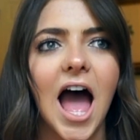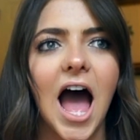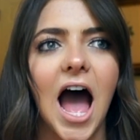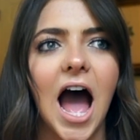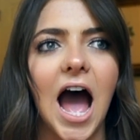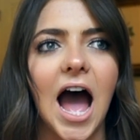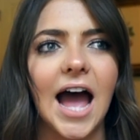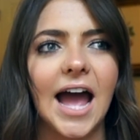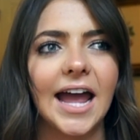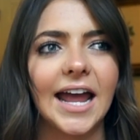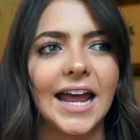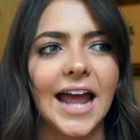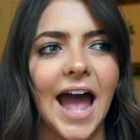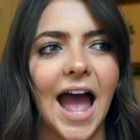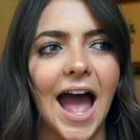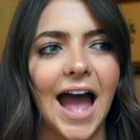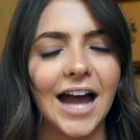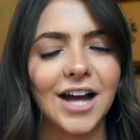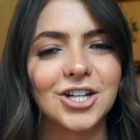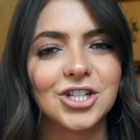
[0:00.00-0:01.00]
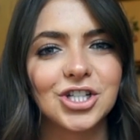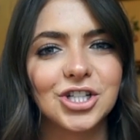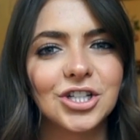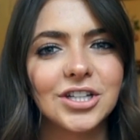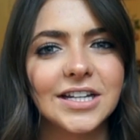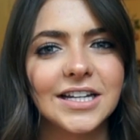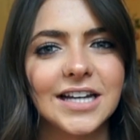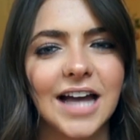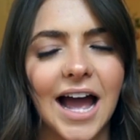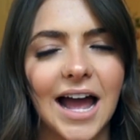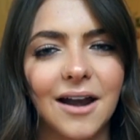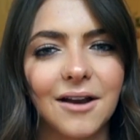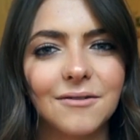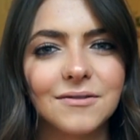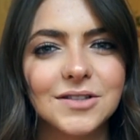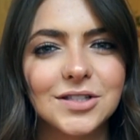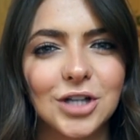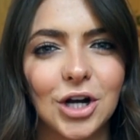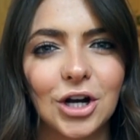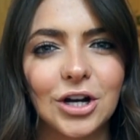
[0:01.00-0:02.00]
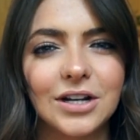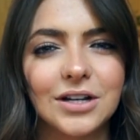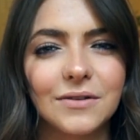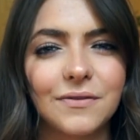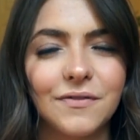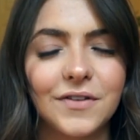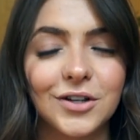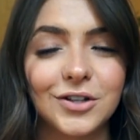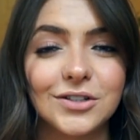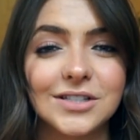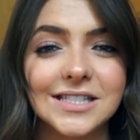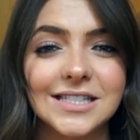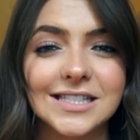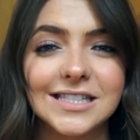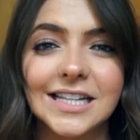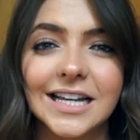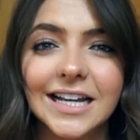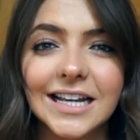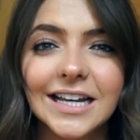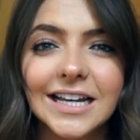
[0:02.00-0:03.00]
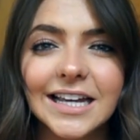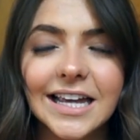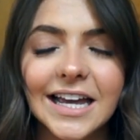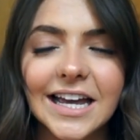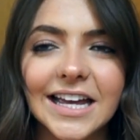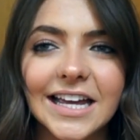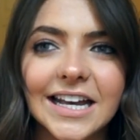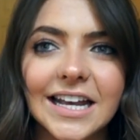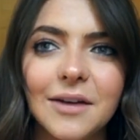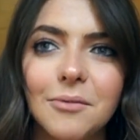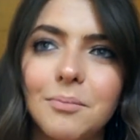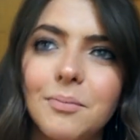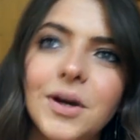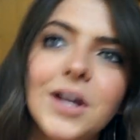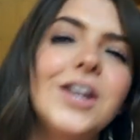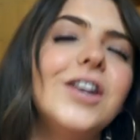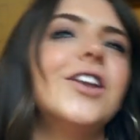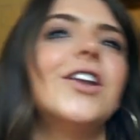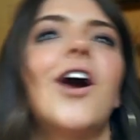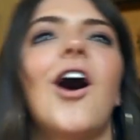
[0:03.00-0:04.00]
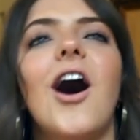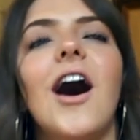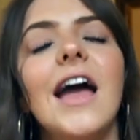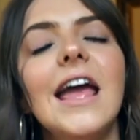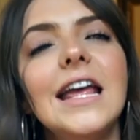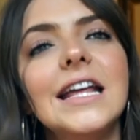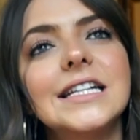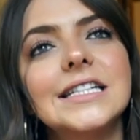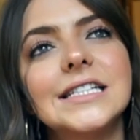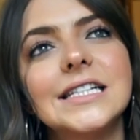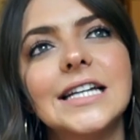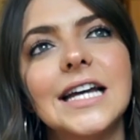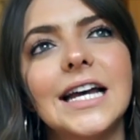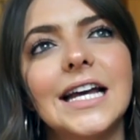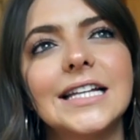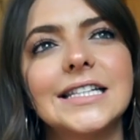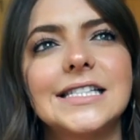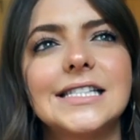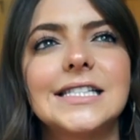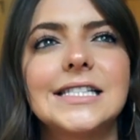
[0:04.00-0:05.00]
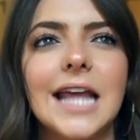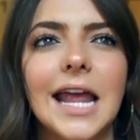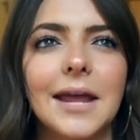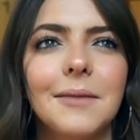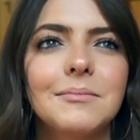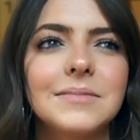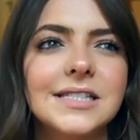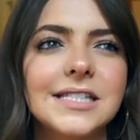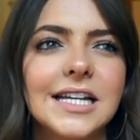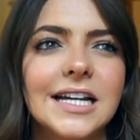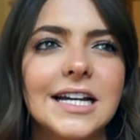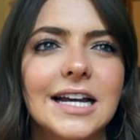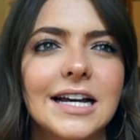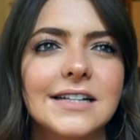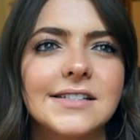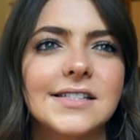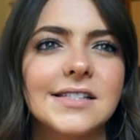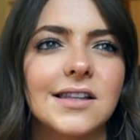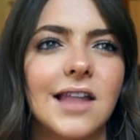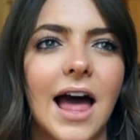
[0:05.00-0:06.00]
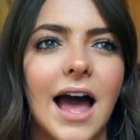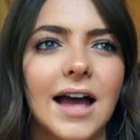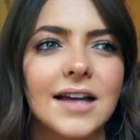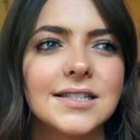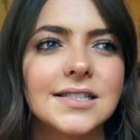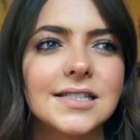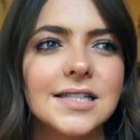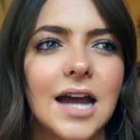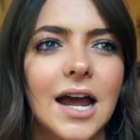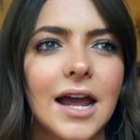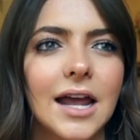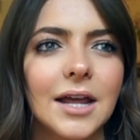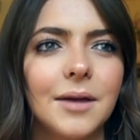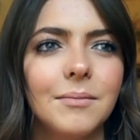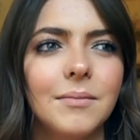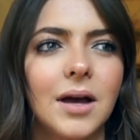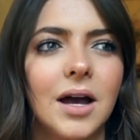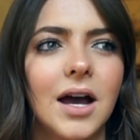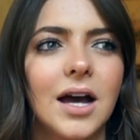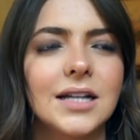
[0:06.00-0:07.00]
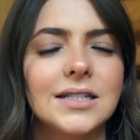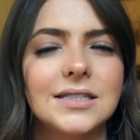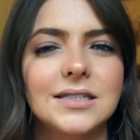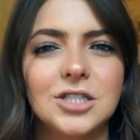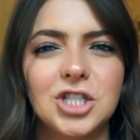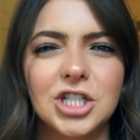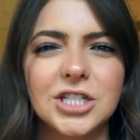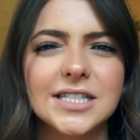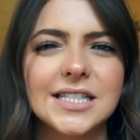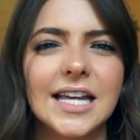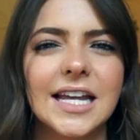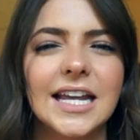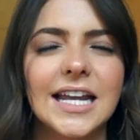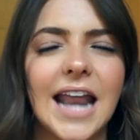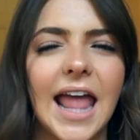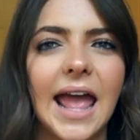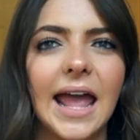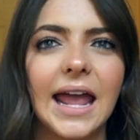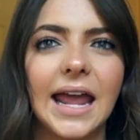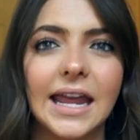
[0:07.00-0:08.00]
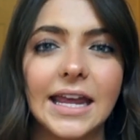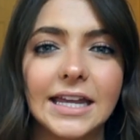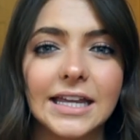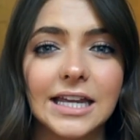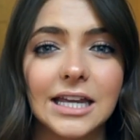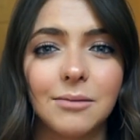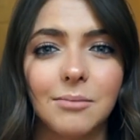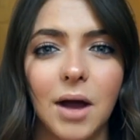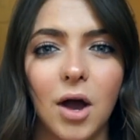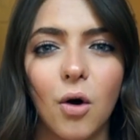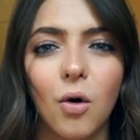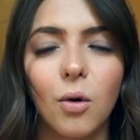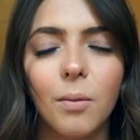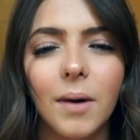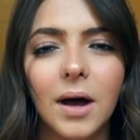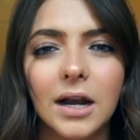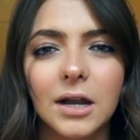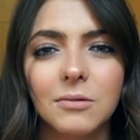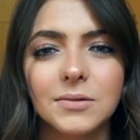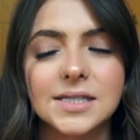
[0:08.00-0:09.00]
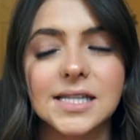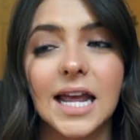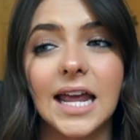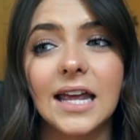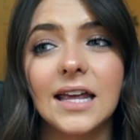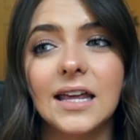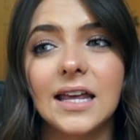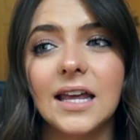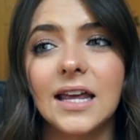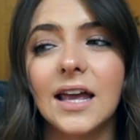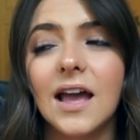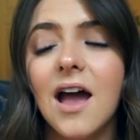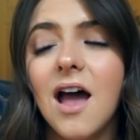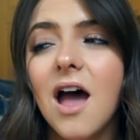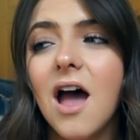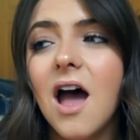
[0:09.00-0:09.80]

I actually kind of started to feel sick again, but not same sick as last time, just like an achy. My whole body was achy.